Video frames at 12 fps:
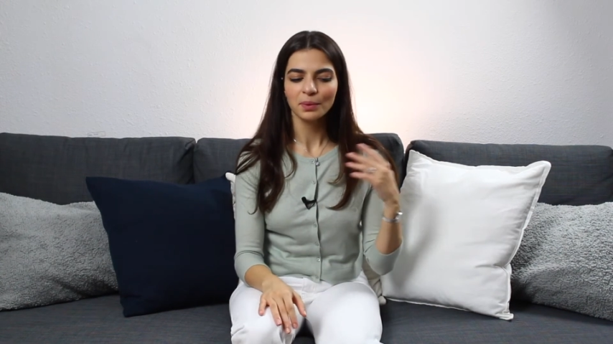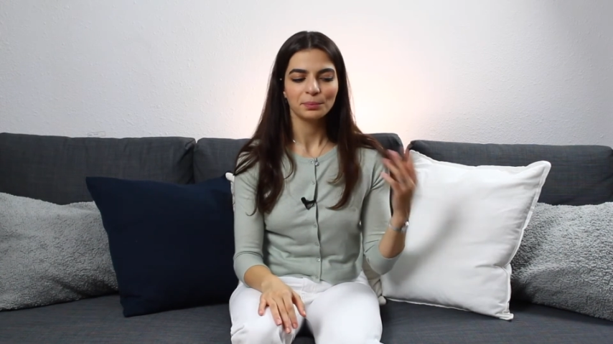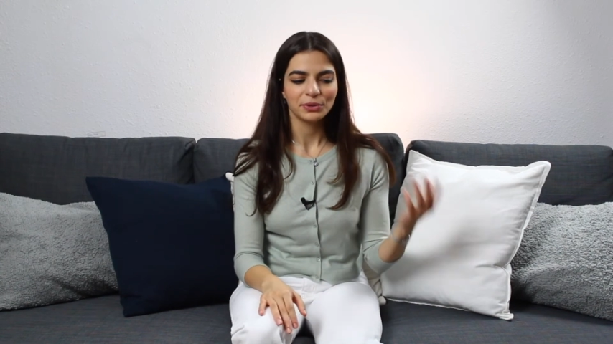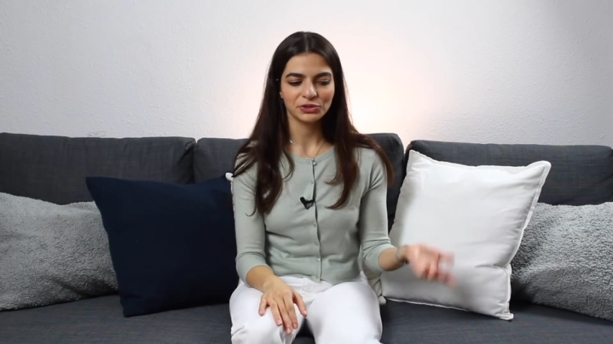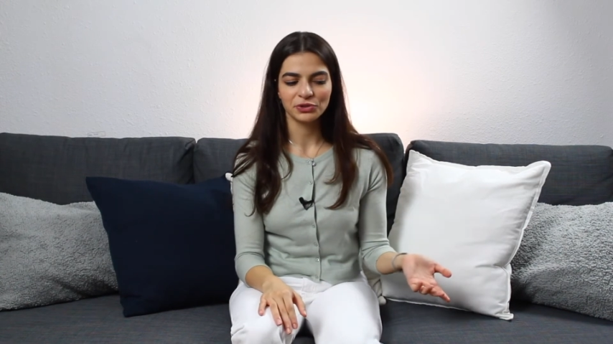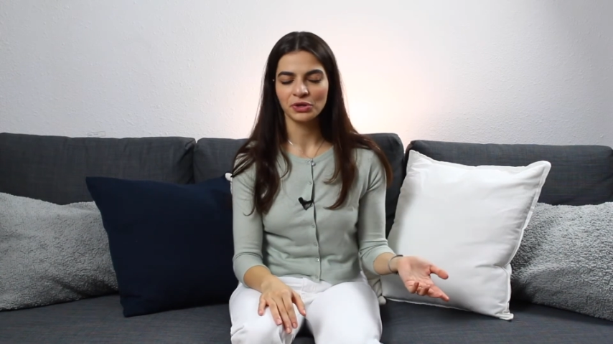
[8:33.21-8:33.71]

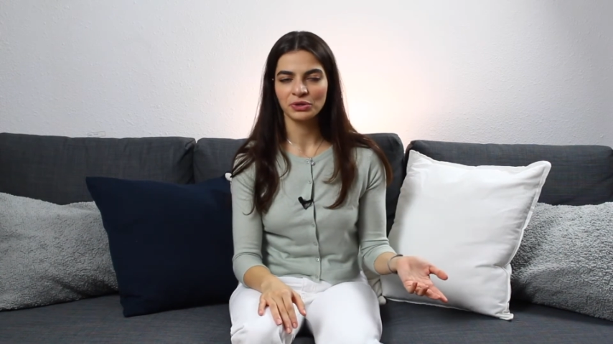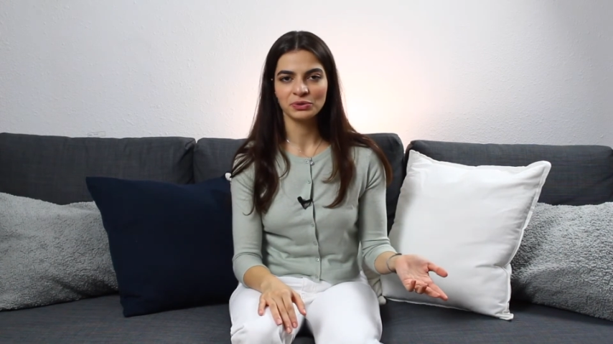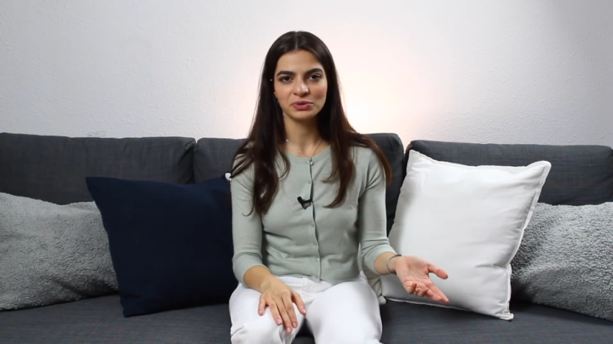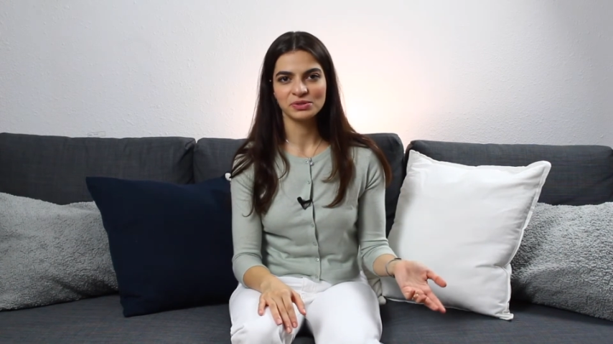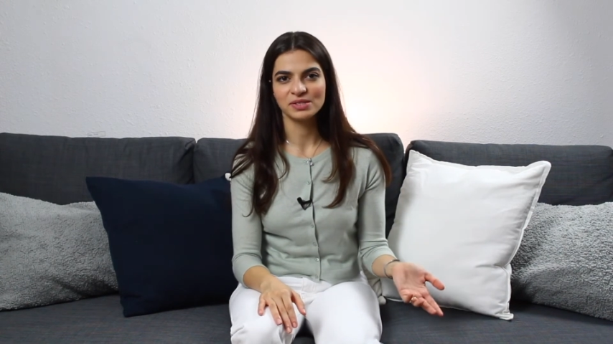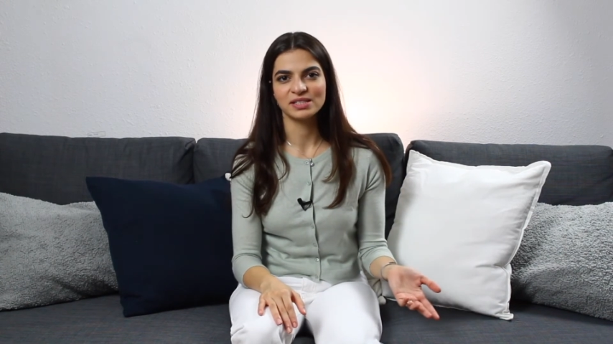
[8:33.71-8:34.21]
but you're
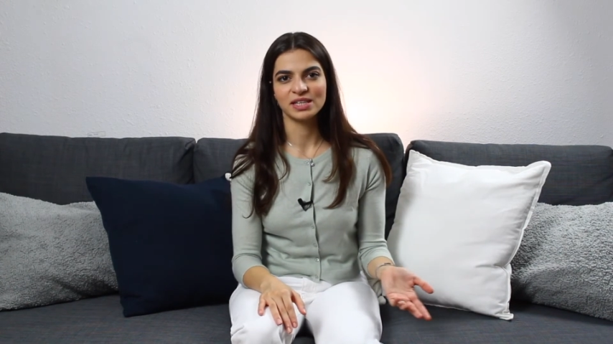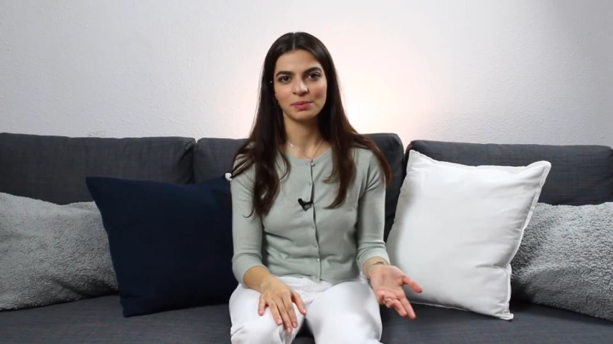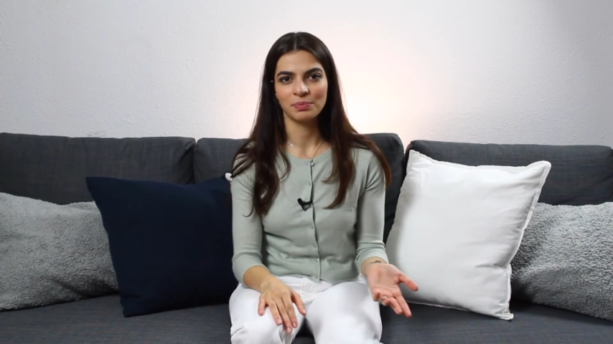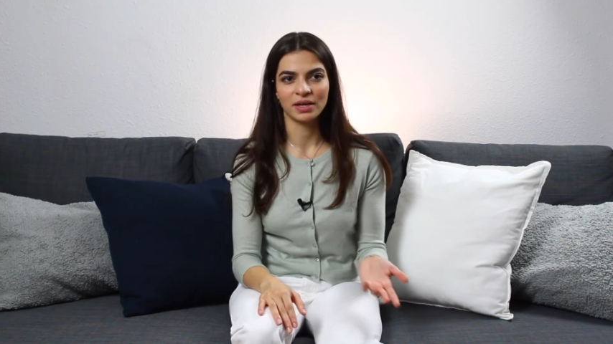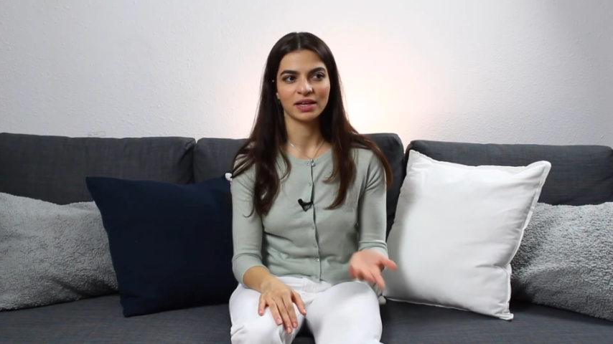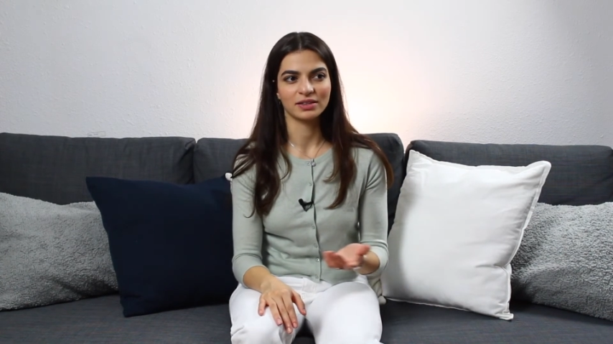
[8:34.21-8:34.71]
used to
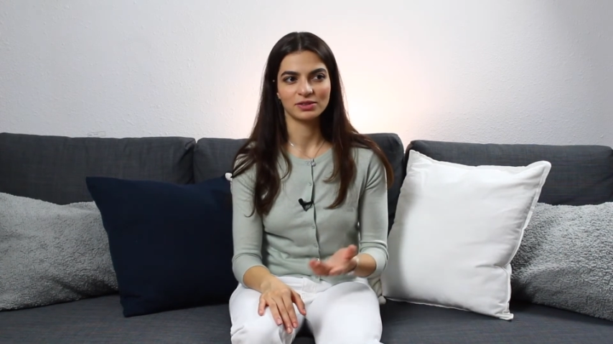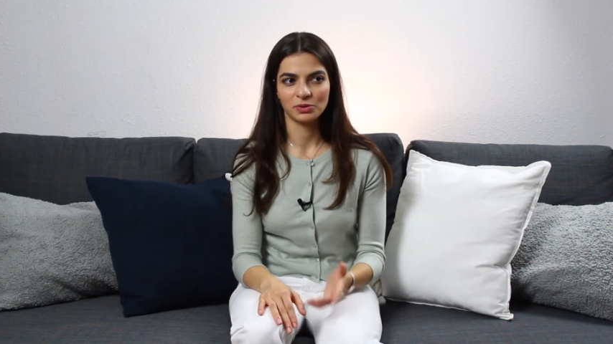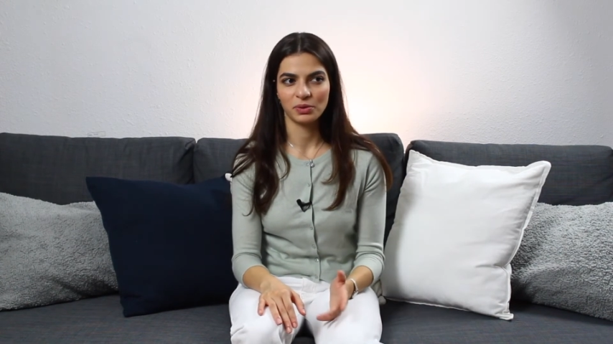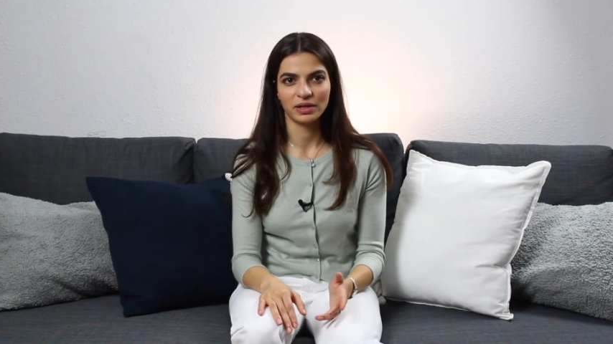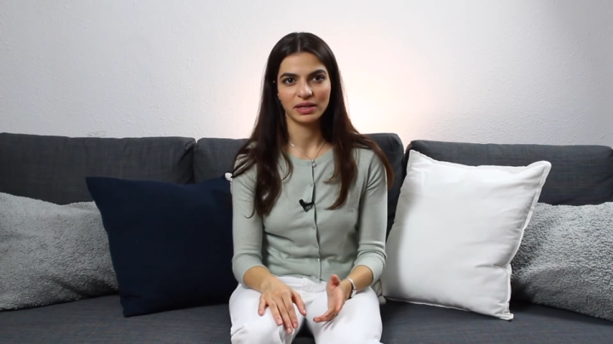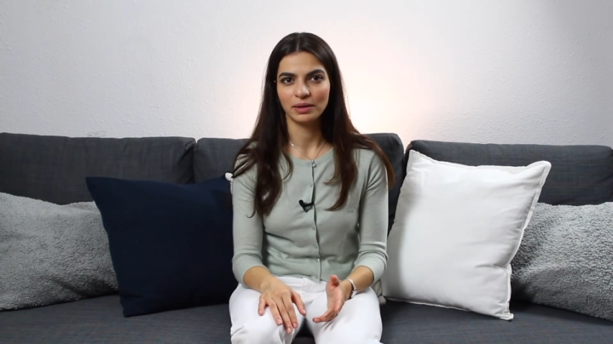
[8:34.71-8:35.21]
sleeping at 2
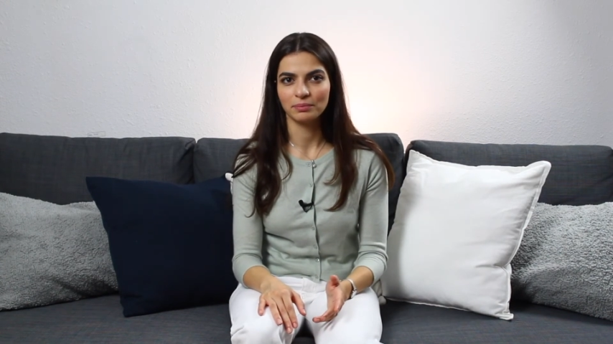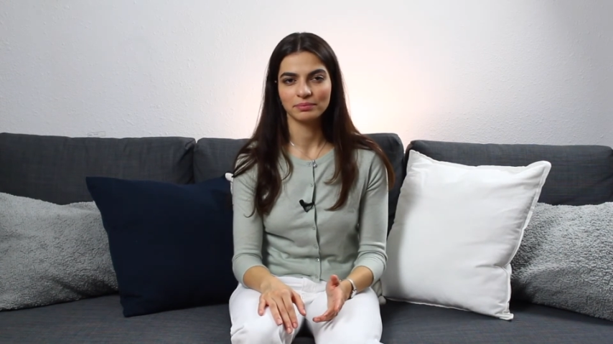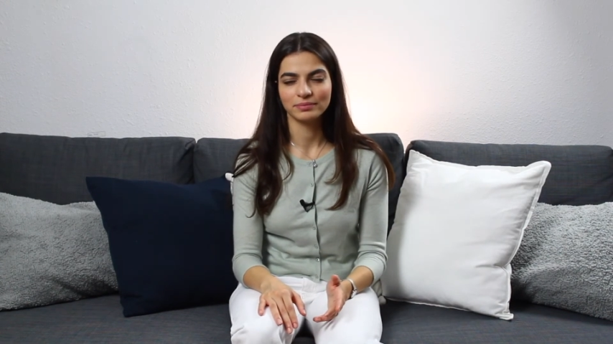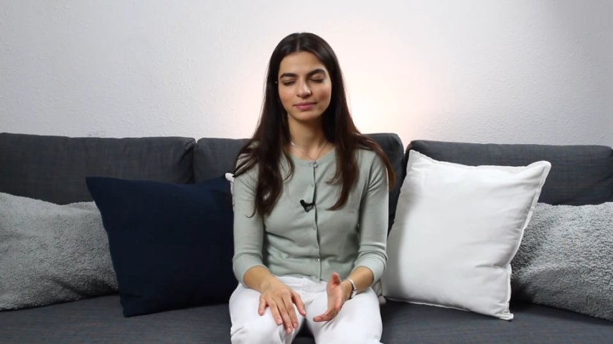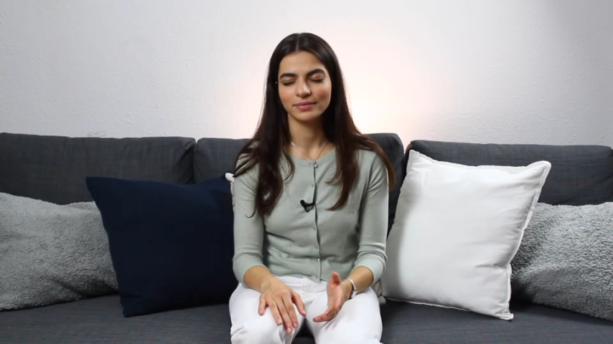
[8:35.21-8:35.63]
a.m.,